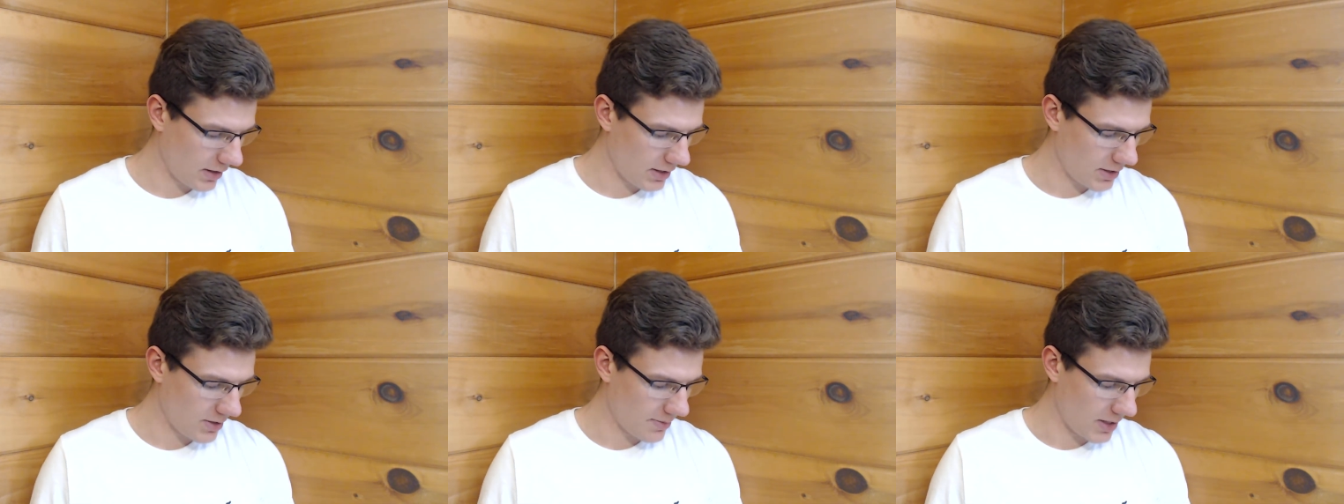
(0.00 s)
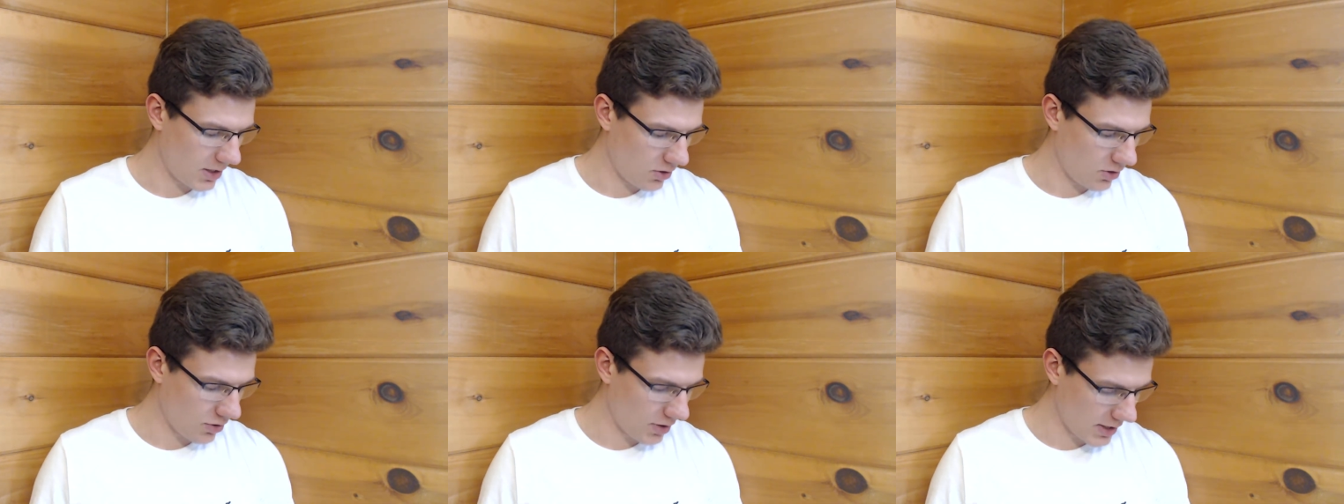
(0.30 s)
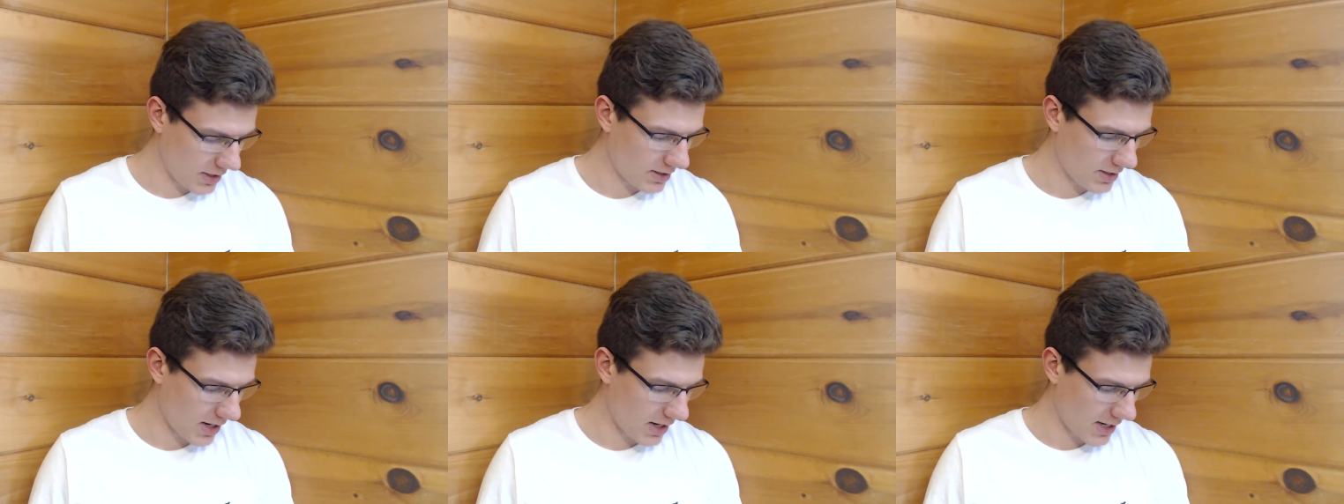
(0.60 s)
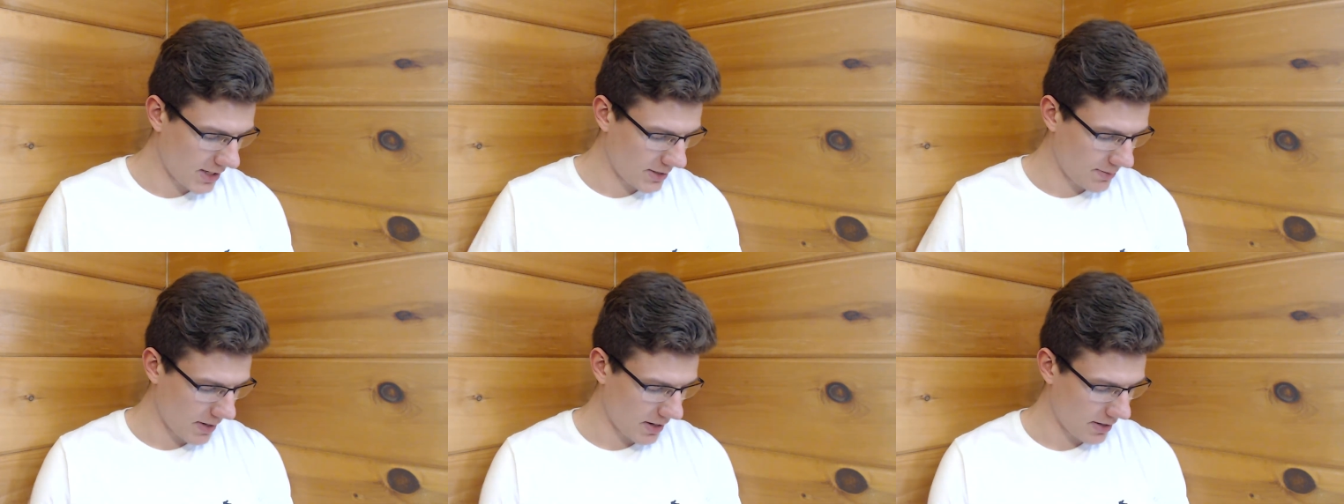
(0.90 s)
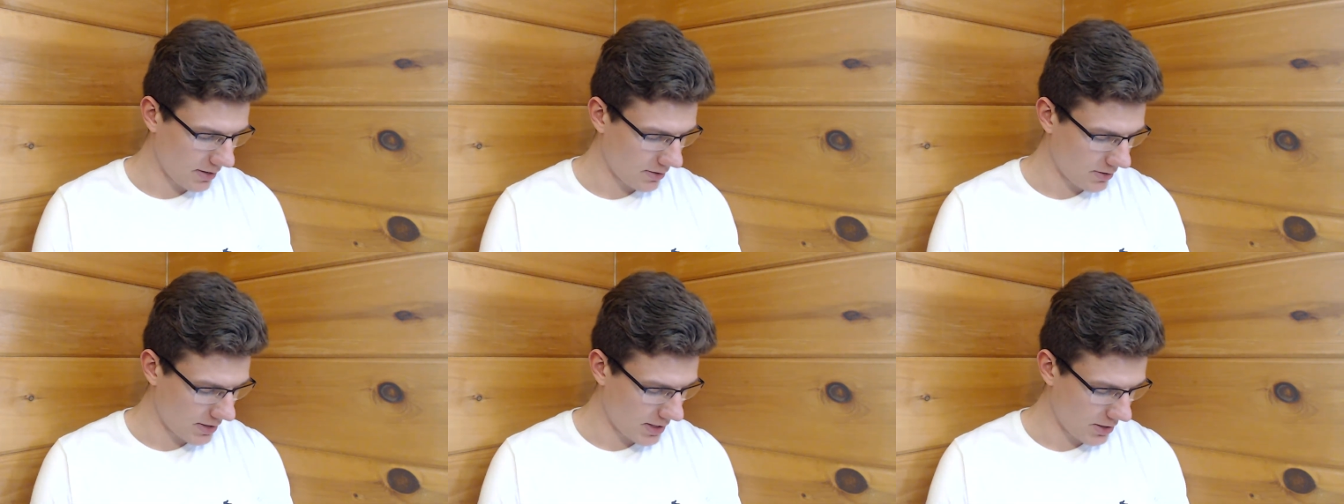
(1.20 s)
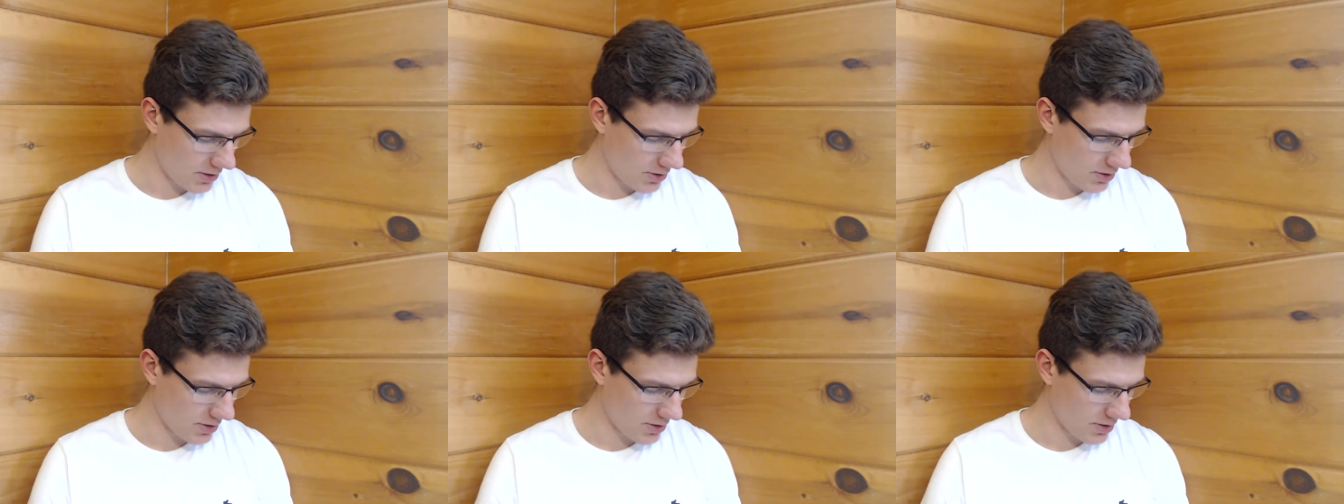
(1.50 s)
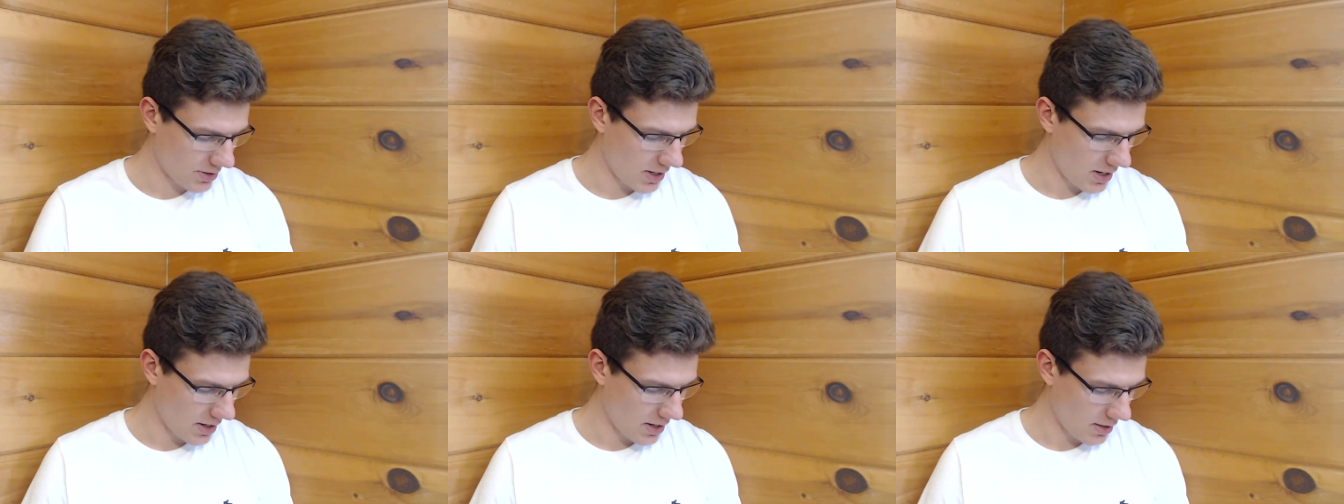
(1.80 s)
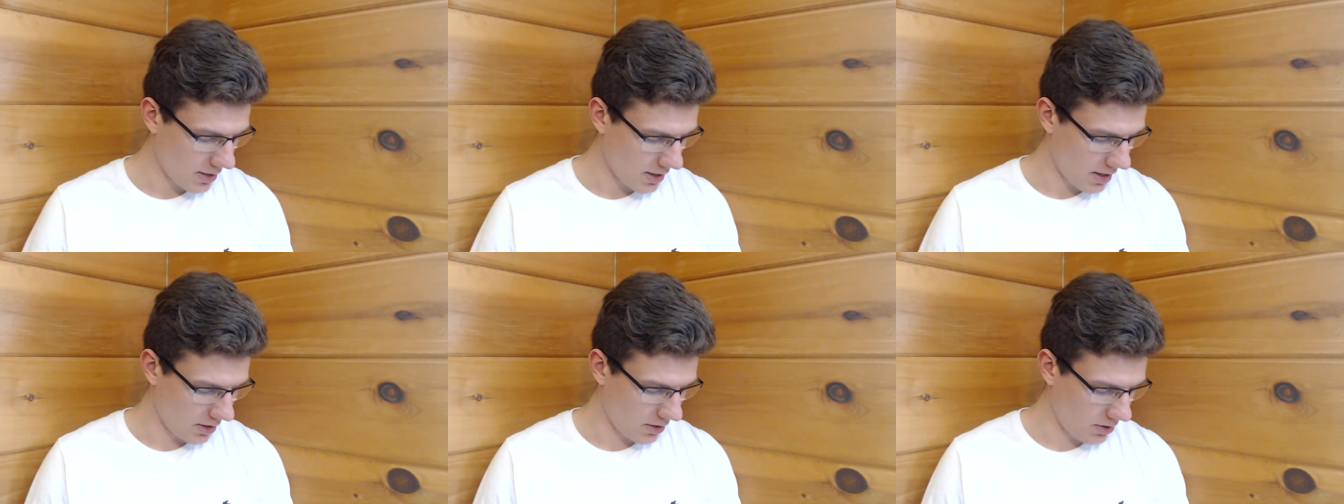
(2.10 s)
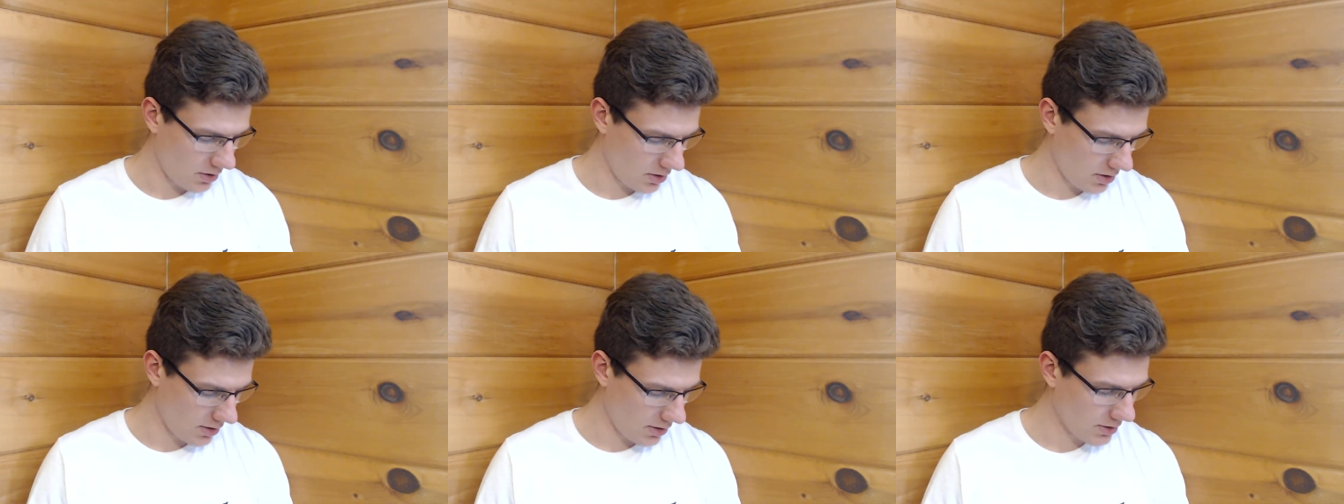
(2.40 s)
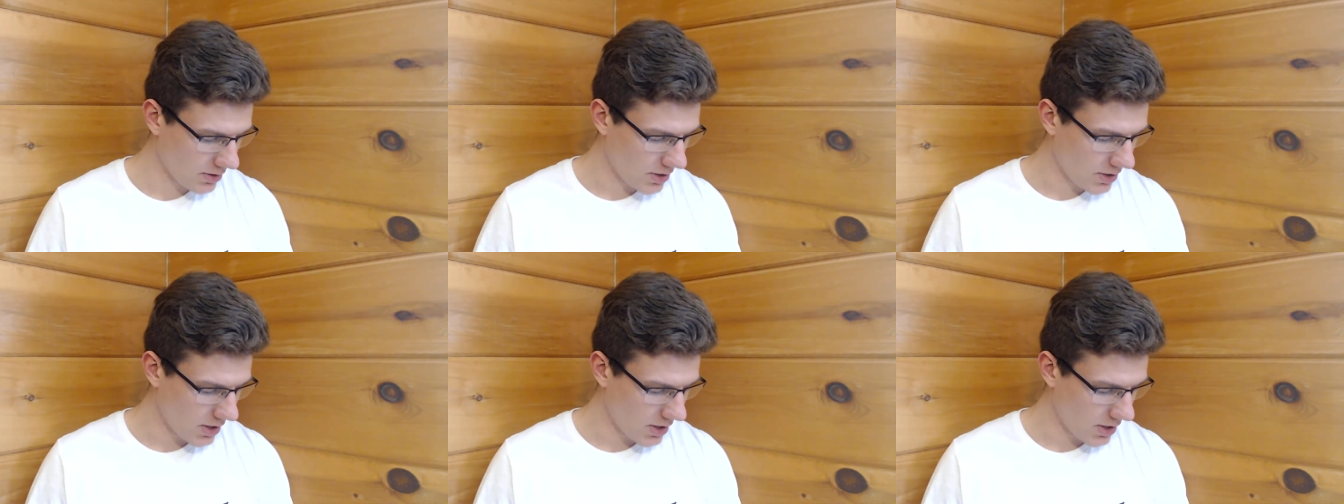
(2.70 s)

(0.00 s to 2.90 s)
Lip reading: to be criticized by their teachers than girls.